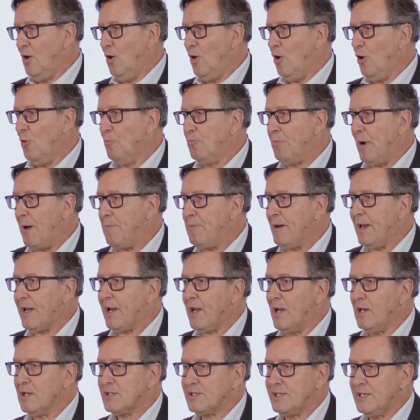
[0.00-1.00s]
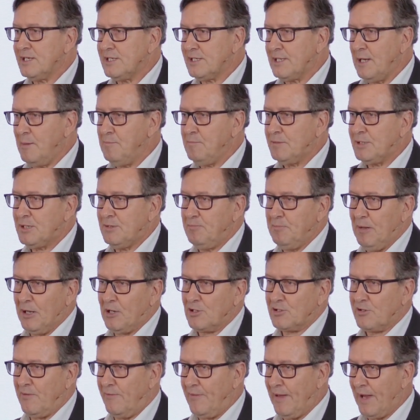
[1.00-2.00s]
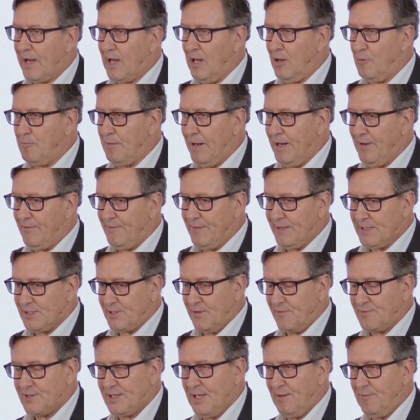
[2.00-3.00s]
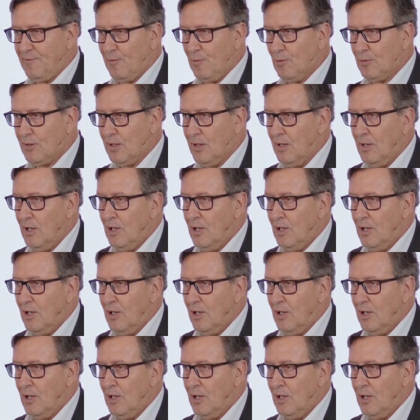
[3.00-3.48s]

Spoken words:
on public health systems because of the health benefits of seafood.